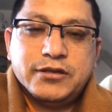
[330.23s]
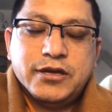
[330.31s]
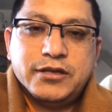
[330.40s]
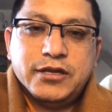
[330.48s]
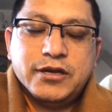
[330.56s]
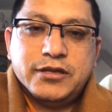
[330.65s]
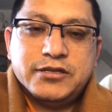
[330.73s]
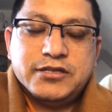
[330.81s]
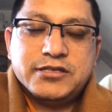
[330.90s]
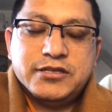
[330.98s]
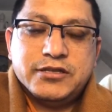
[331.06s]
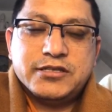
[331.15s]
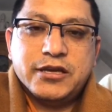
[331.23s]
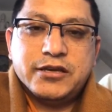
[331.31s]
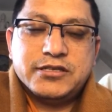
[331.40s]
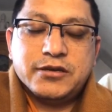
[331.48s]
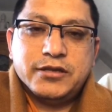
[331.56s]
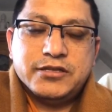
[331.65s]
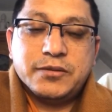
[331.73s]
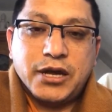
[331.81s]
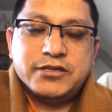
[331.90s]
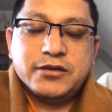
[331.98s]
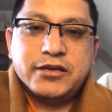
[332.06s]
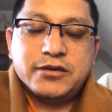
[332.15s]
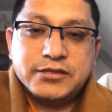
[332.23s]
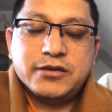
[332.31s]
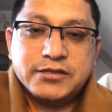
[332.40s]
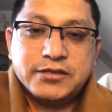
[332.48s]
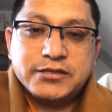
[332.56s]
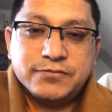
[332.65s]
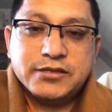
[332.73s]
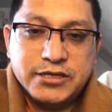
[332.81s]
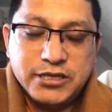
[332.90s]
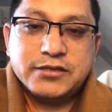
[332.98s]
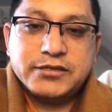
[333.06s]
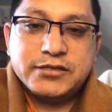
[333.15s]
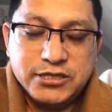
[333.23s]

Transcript: the desired practice of a meditation,